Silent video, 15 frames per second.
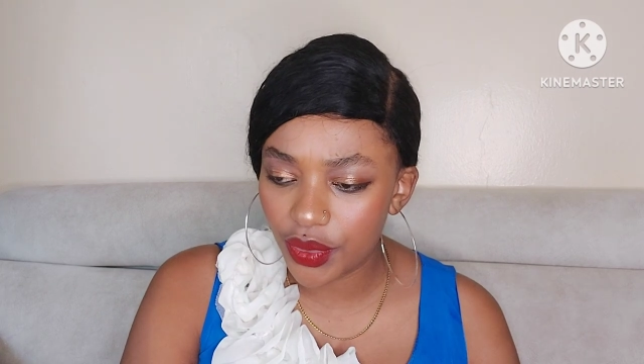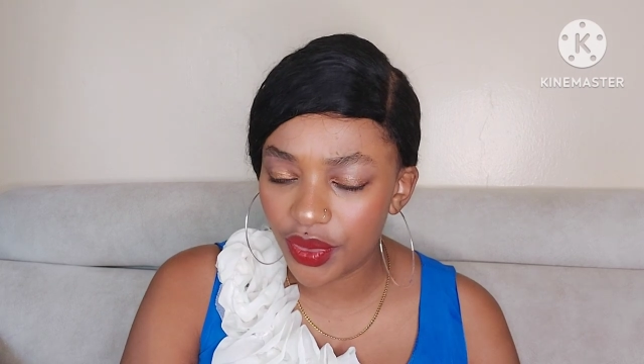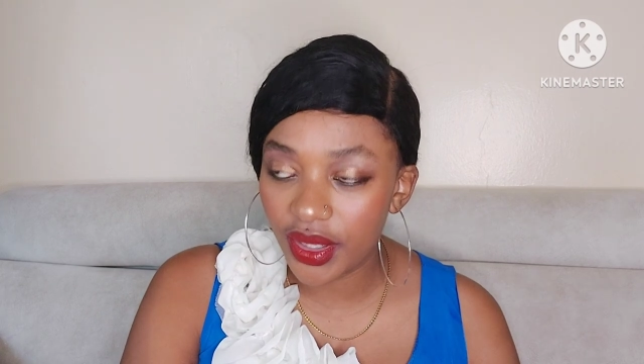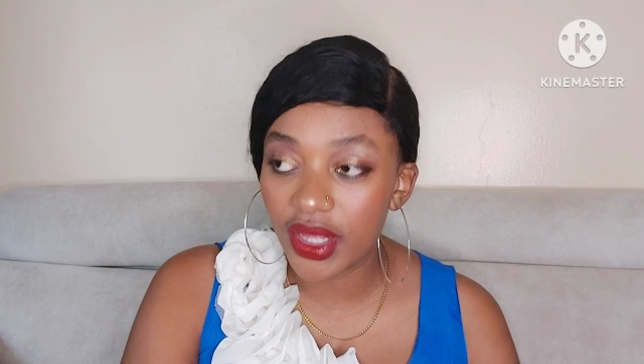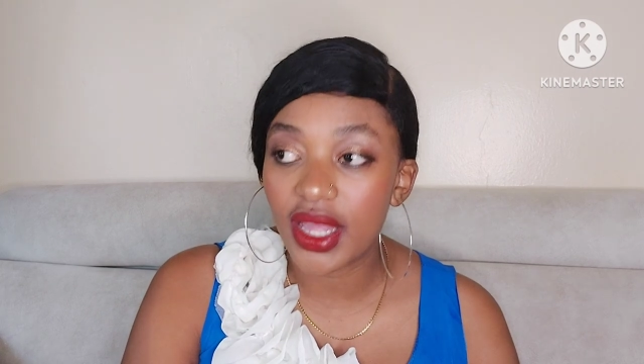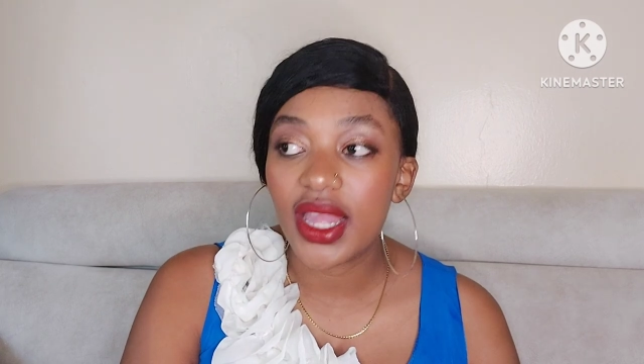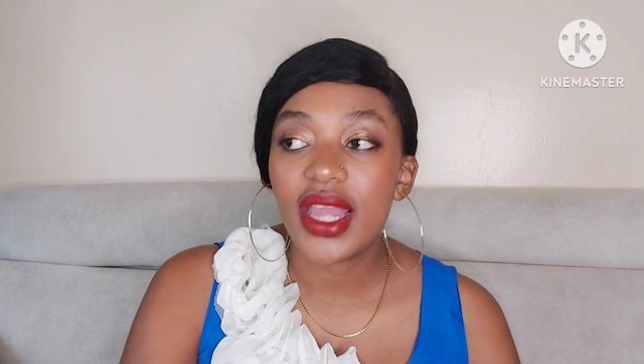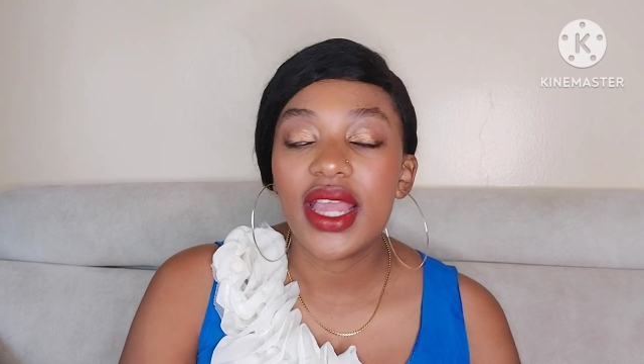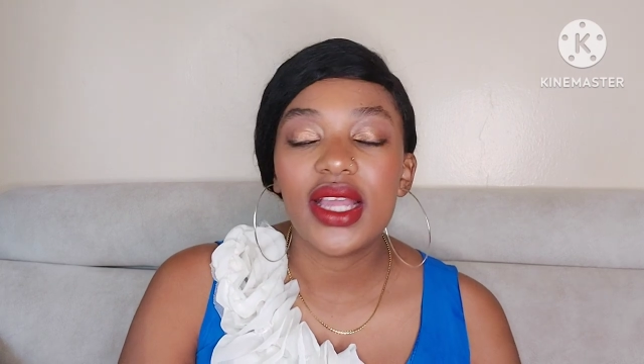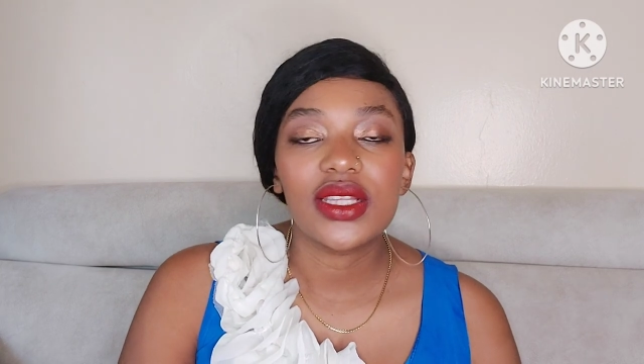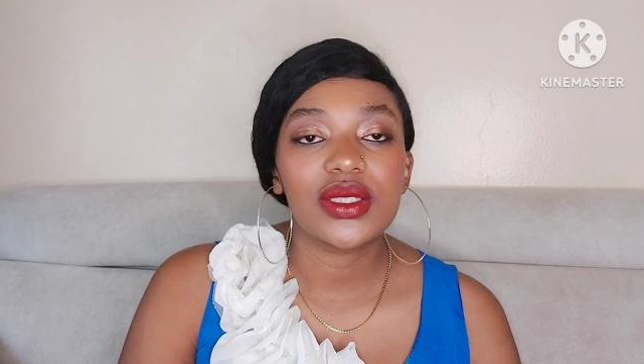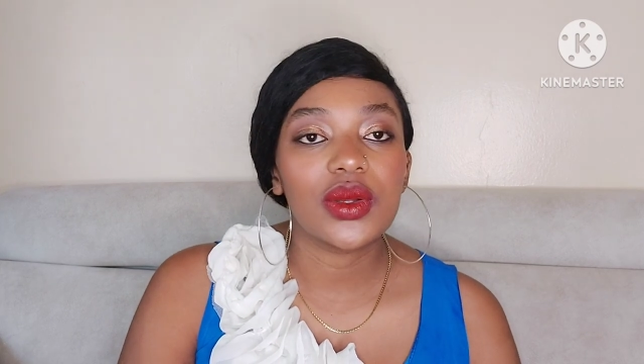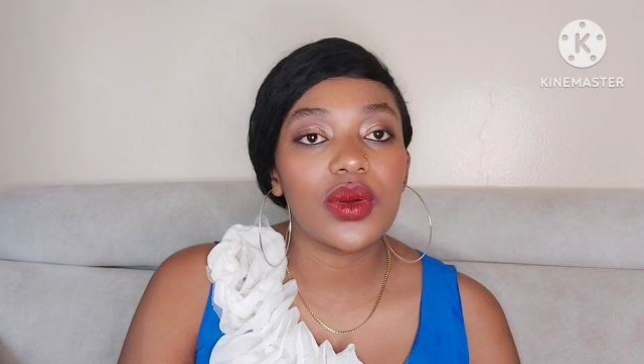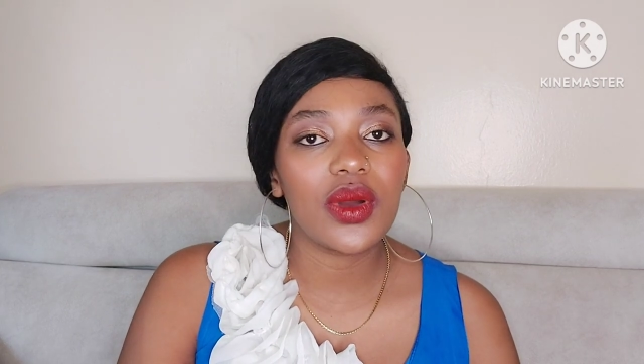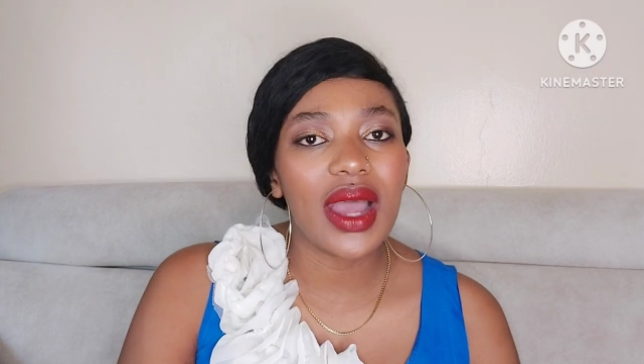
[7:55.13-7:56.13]
going
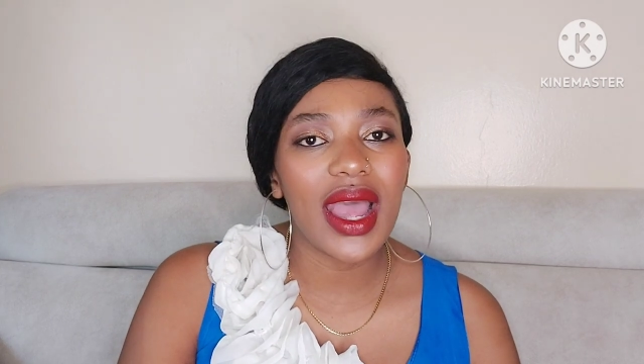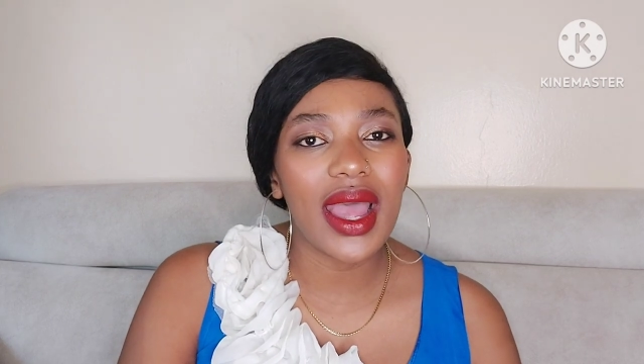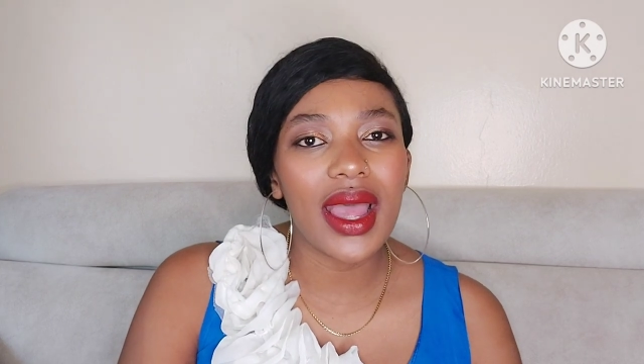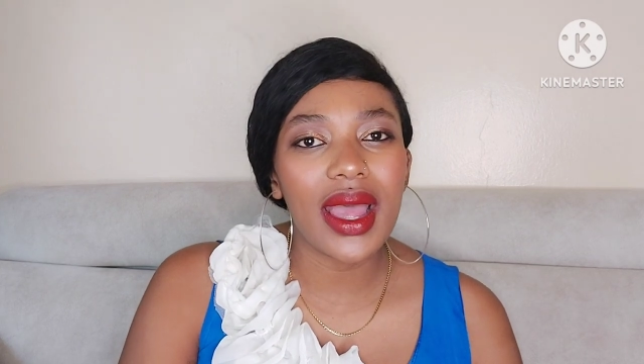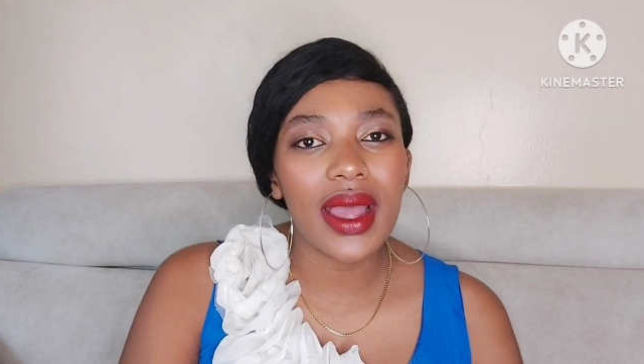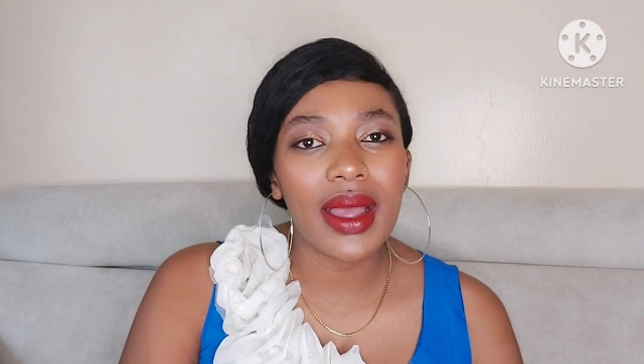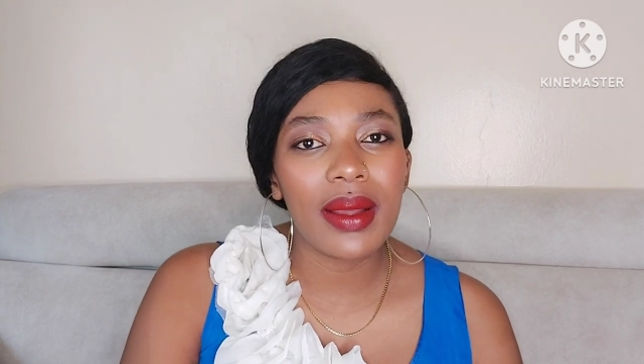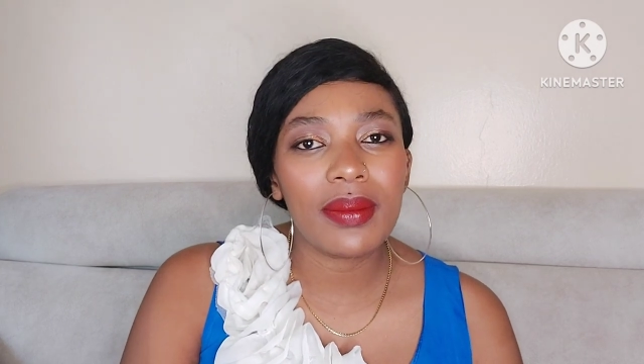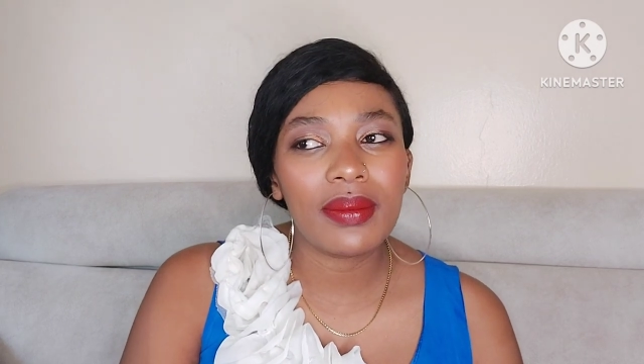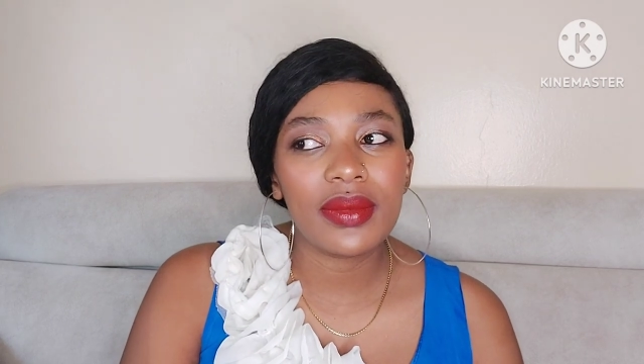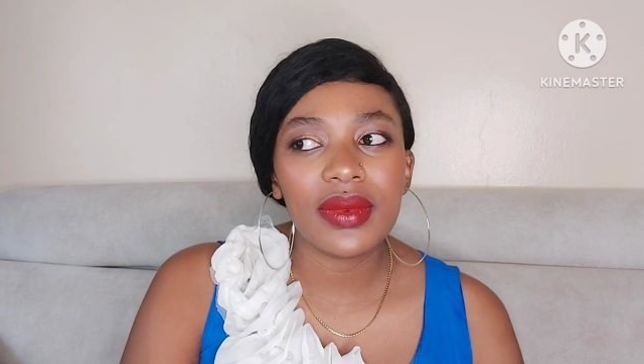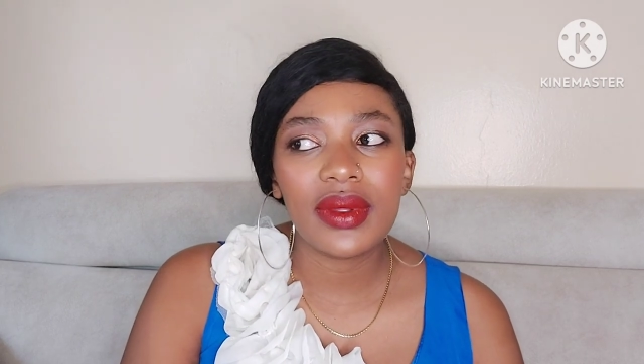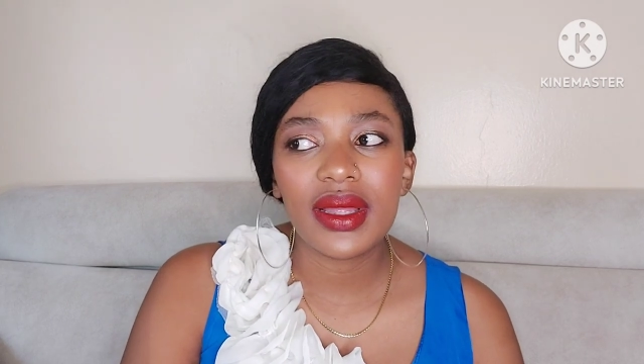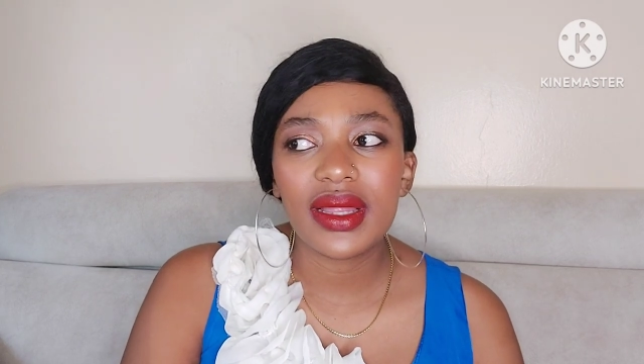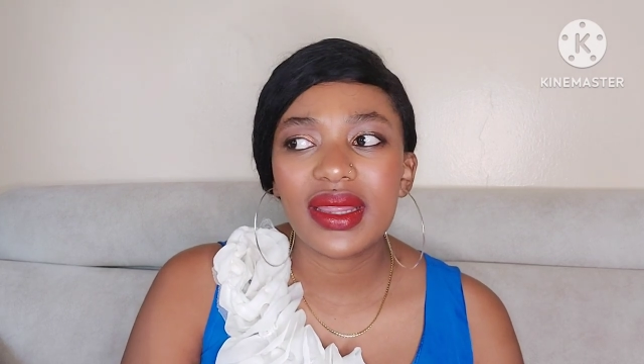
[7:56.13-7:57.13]
so um